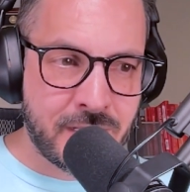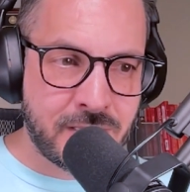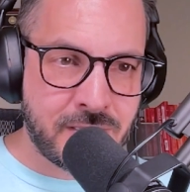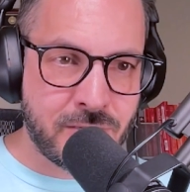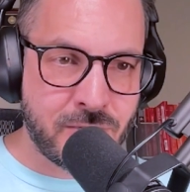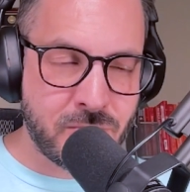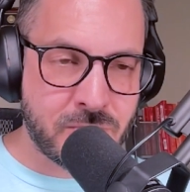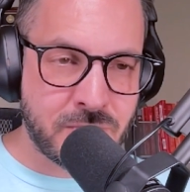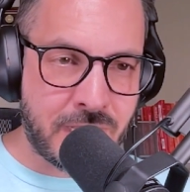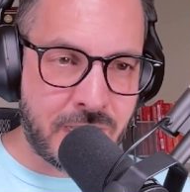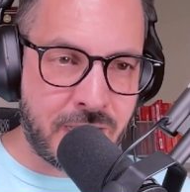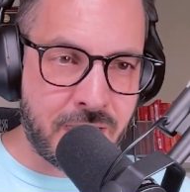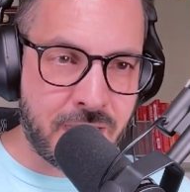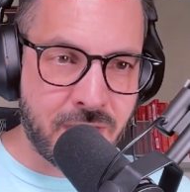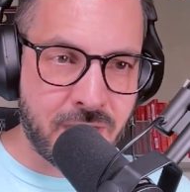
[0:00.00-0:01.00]
to
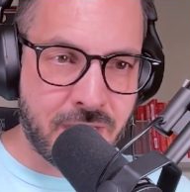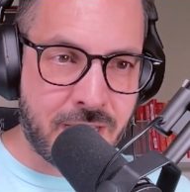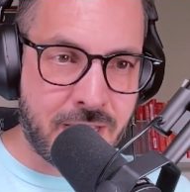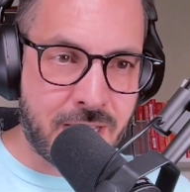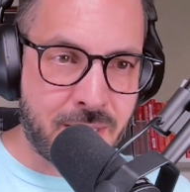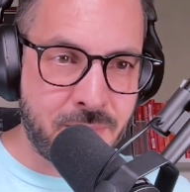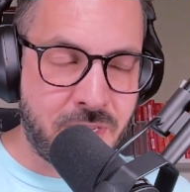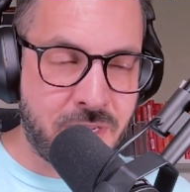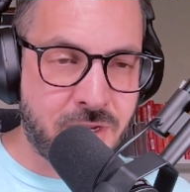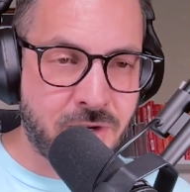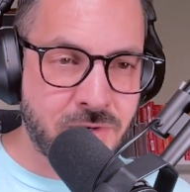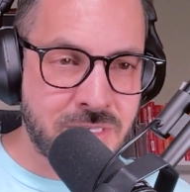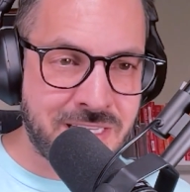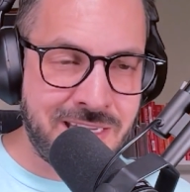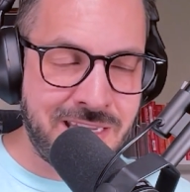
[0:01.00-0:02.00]
say,
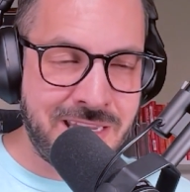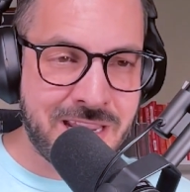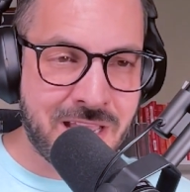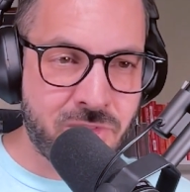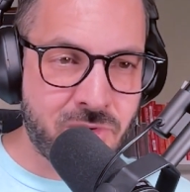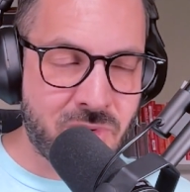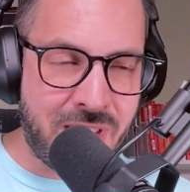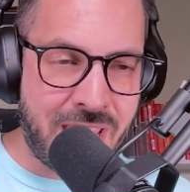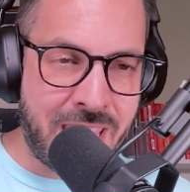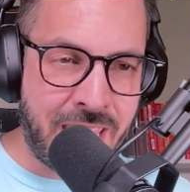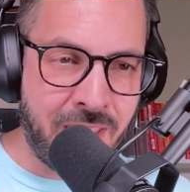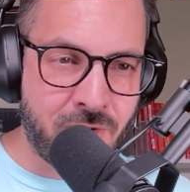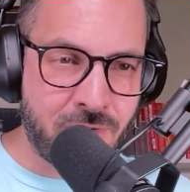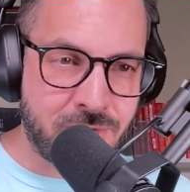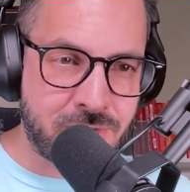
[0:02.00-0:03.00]
here's another
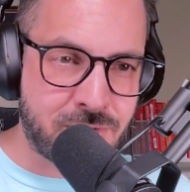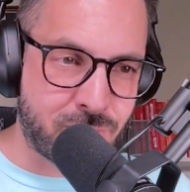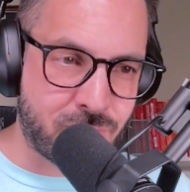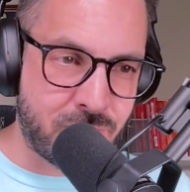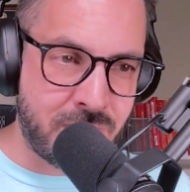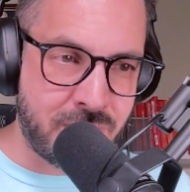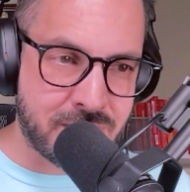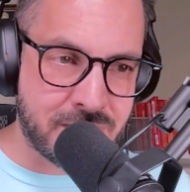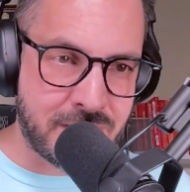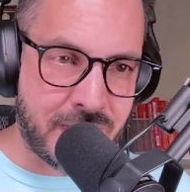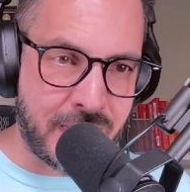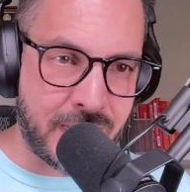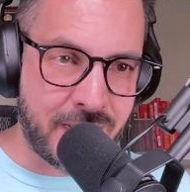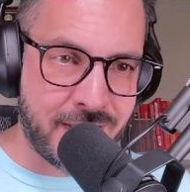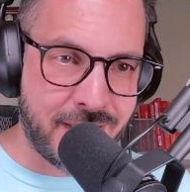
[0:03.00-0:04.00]
angle to real
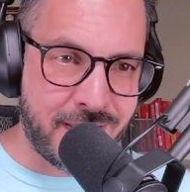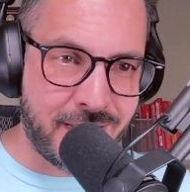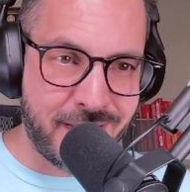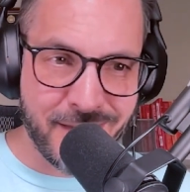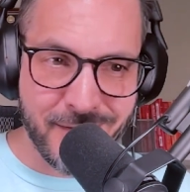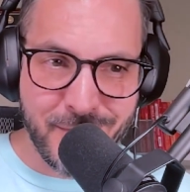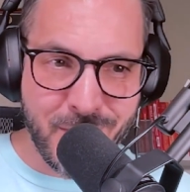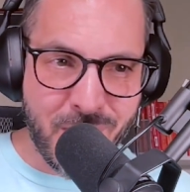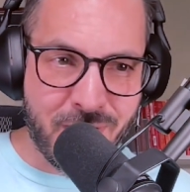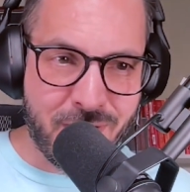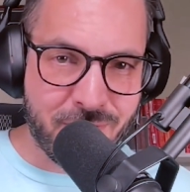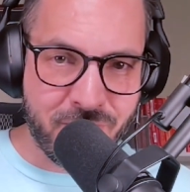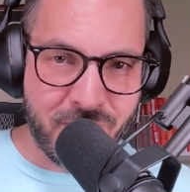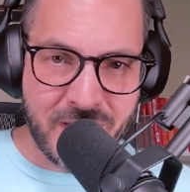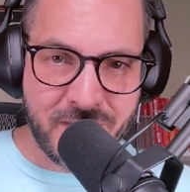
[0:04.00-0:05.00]
estate. And here you
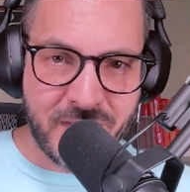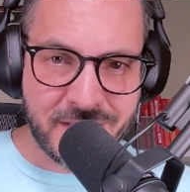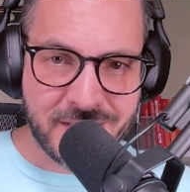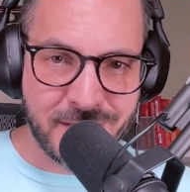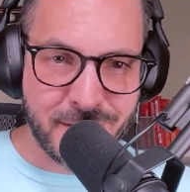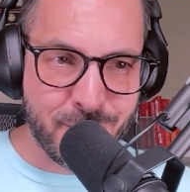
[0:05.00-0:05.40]
are, 5X in